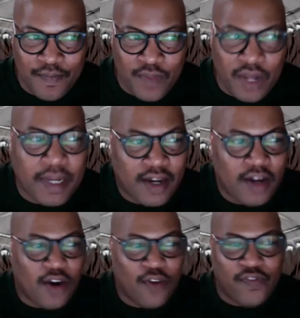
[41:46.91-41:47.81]
I'm like,
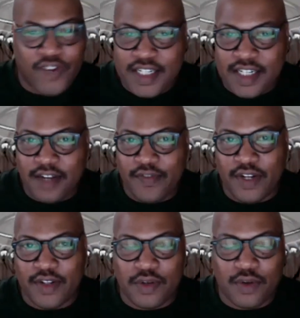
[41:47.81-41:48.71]
her vision of it
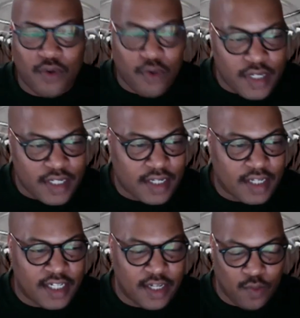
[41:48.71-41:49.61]
is so gorgeous because
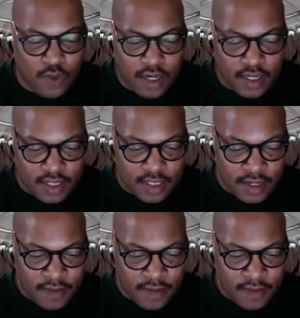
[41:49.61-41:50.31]
she wants